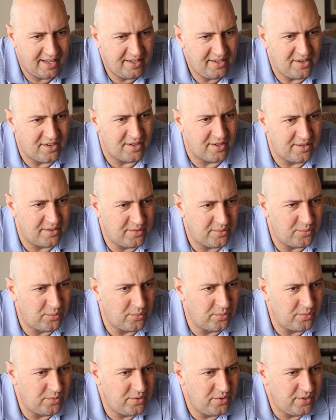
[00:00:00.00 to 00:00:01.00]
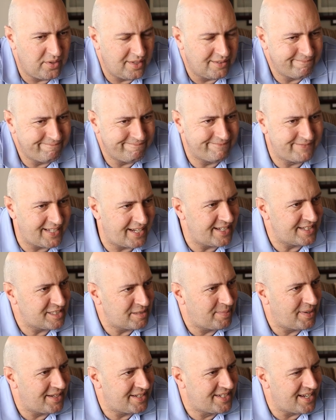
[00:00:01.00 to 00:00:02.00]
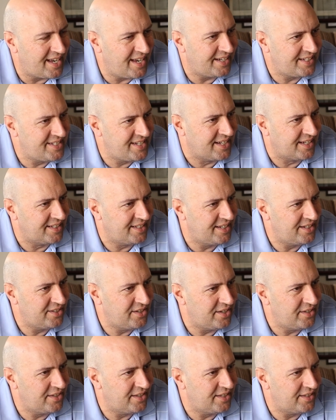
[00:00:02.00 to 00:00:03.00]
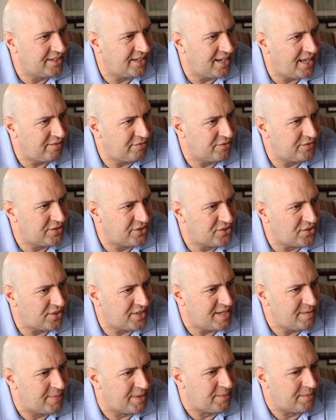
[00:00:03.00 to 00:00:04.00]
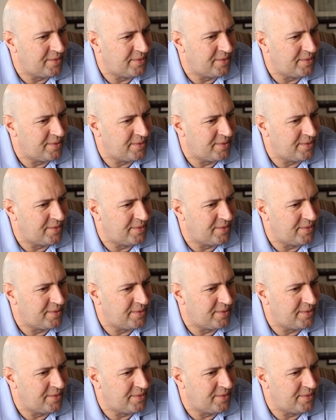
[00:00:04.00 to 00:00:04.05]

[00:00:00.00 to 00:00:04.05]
yeah, tell us about dieting in, in, in the life of a jockey. But